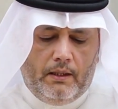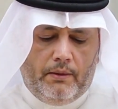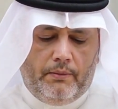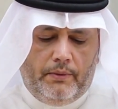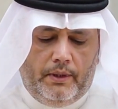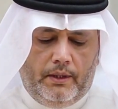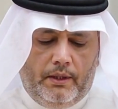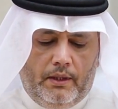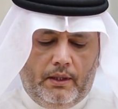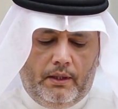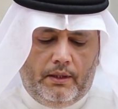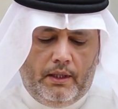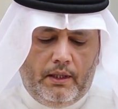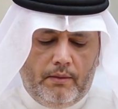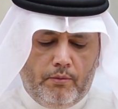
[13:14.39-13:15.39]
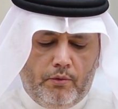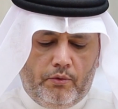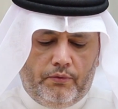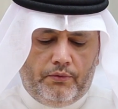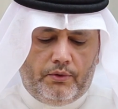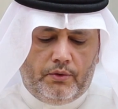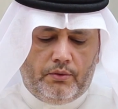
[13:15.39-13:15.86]
We then
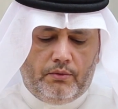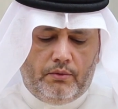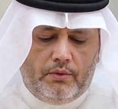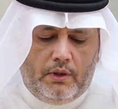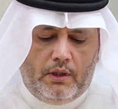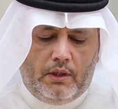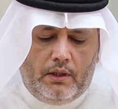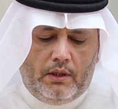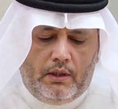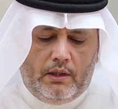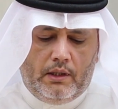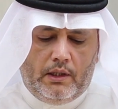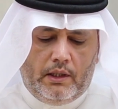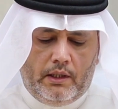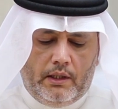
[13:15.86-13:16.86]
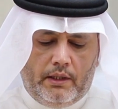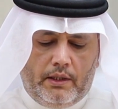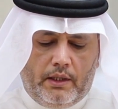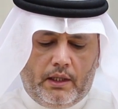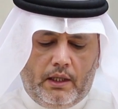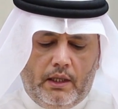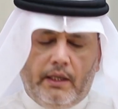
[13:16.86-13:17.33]
move to
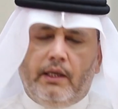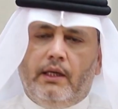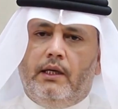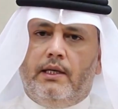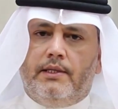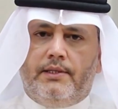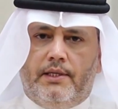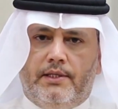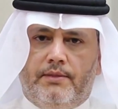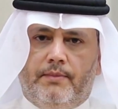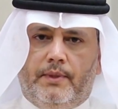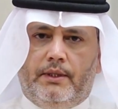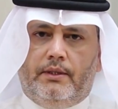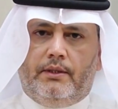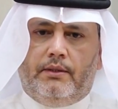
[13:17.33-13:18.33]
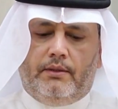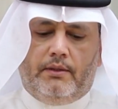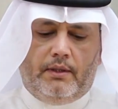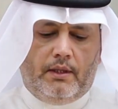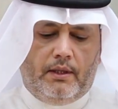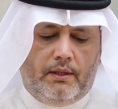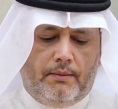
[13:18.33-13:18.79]
the clinical assessment.
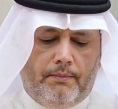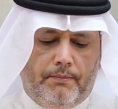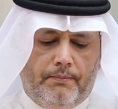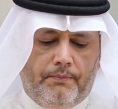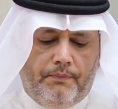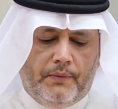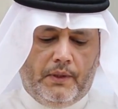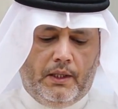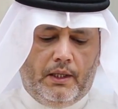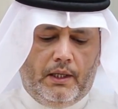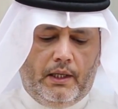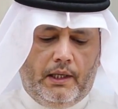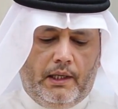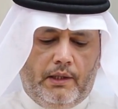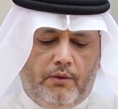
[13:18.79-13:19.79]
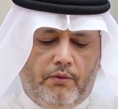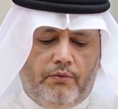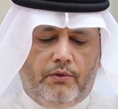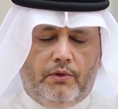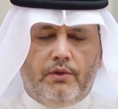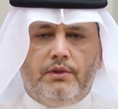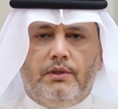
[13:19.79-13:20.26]
And of
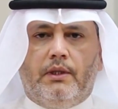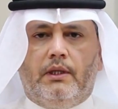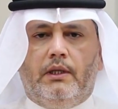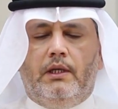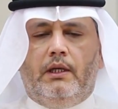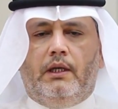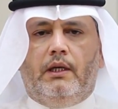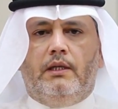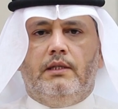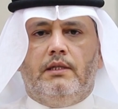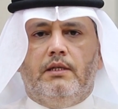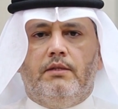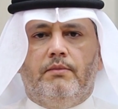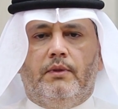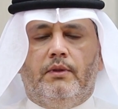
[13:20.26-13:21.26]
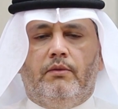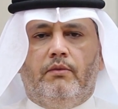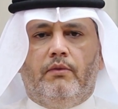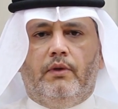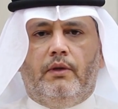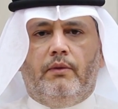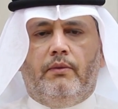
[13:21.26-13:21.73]
course, the clinical assessment
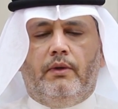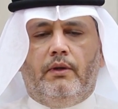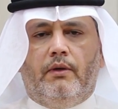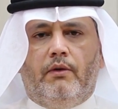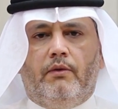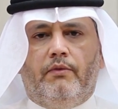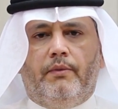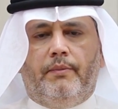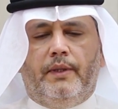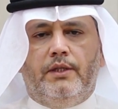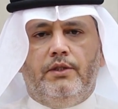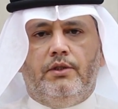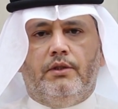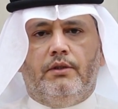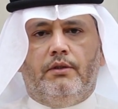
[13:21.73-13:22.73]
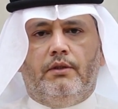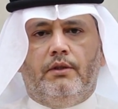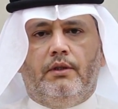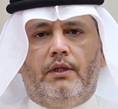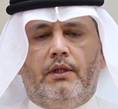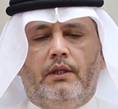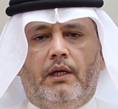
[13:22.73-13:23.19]
of a patient
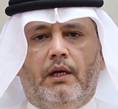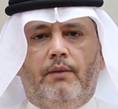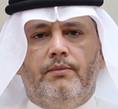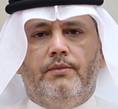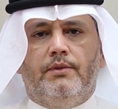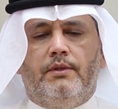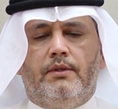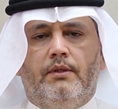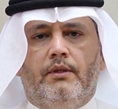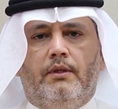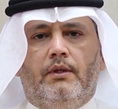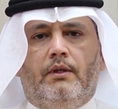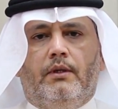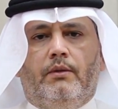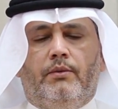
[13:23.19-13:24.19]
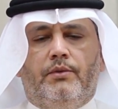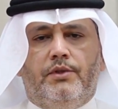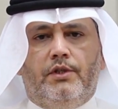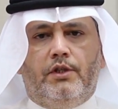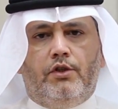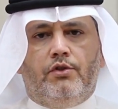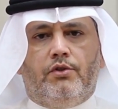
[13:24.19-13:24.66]
that comes with
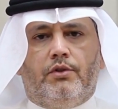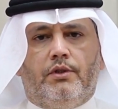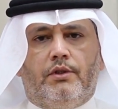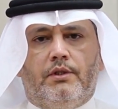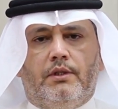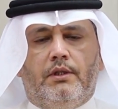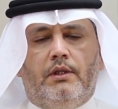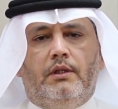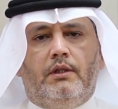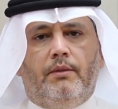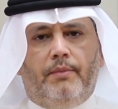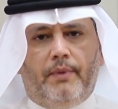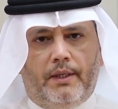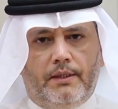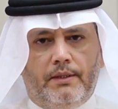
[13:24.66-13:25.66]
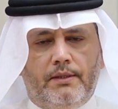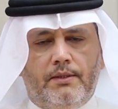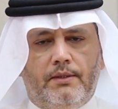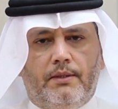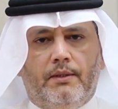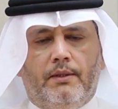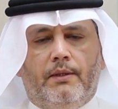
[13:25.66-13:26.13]
seizures, it
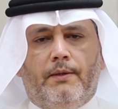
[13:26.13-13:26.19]
depends